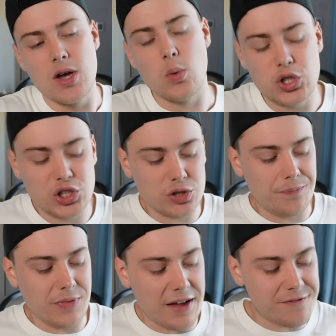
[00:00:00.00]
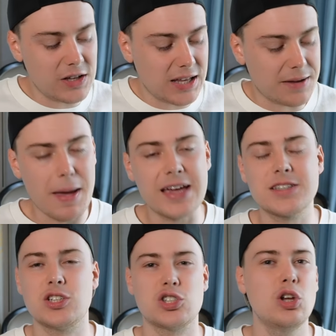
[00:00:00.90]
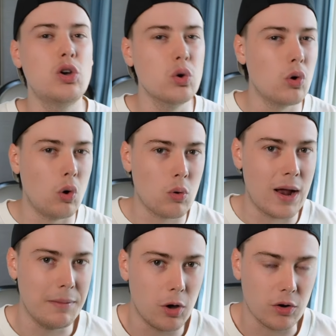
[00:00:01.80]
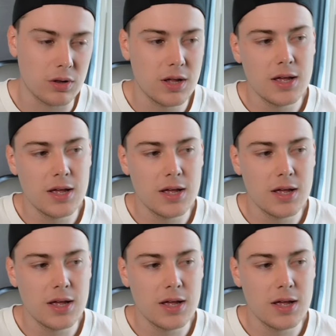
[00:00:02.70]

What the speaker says: which I feel like makes it just a good all-around model.